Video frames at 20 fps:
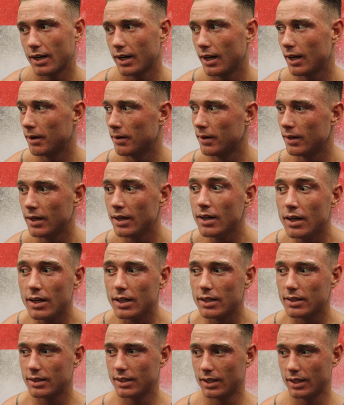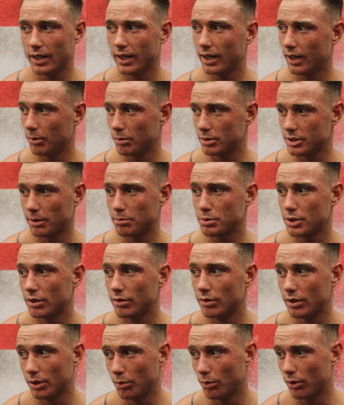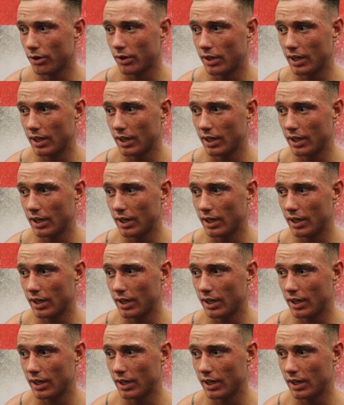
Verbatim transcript: Uh, Today I was absolutely world